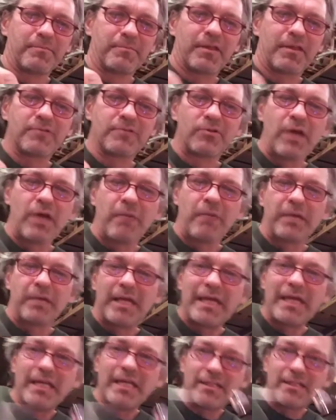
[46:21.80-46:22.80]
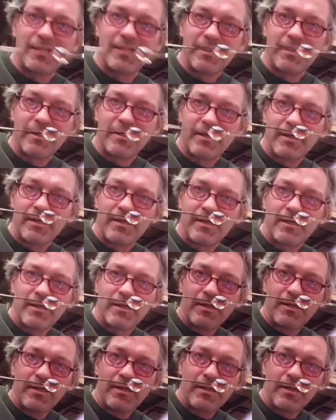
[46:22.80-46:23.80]
So now I'm going to heat
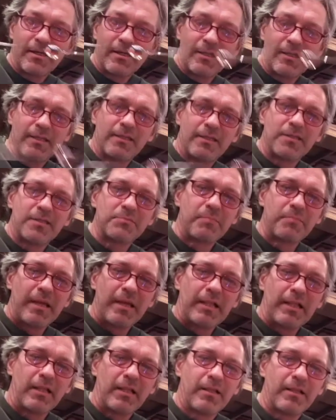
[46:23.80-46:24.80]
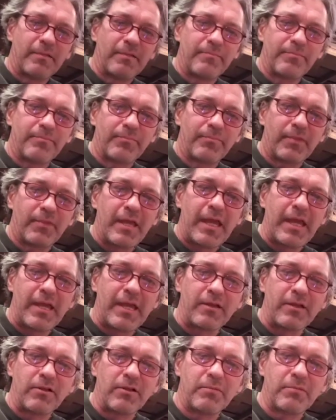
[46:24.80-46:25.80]
this metal
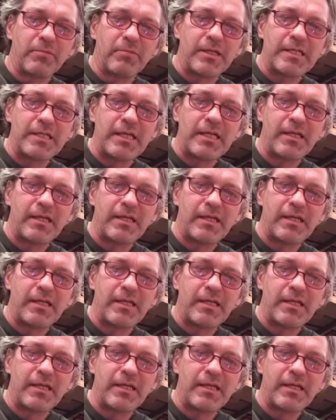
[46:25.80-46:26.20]
handle hunky